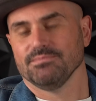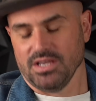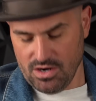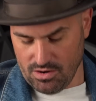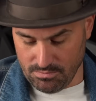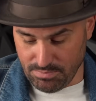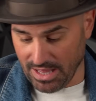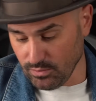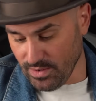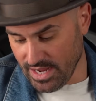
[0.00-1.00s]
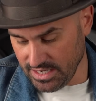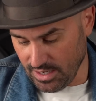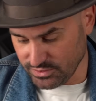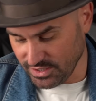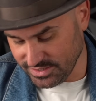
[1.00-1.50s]
By the way, I
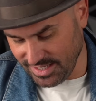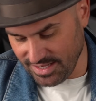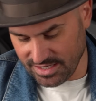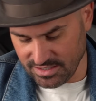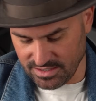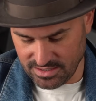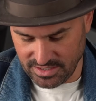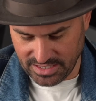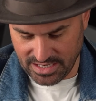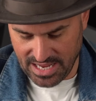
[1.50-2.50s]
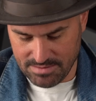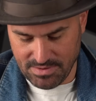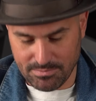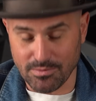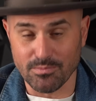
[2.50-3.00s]
was going to say like a
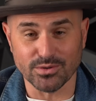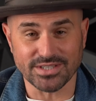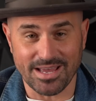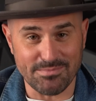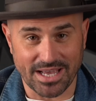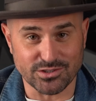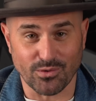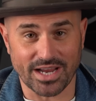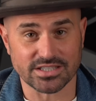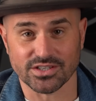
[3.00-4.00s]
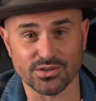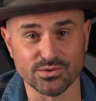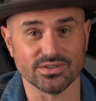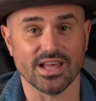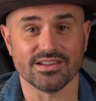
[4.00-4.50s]
handbag, but most handbags don't actually
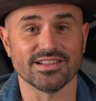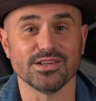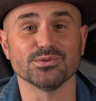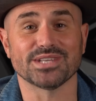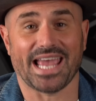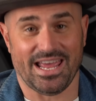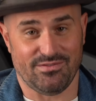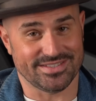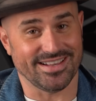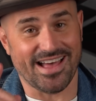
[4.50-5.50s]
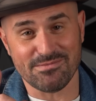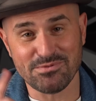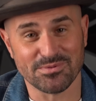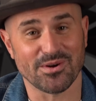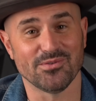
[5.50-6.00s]
use leather. They use canvas. A lot of
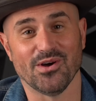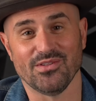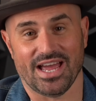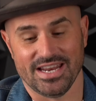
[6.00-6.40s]
people don't know that.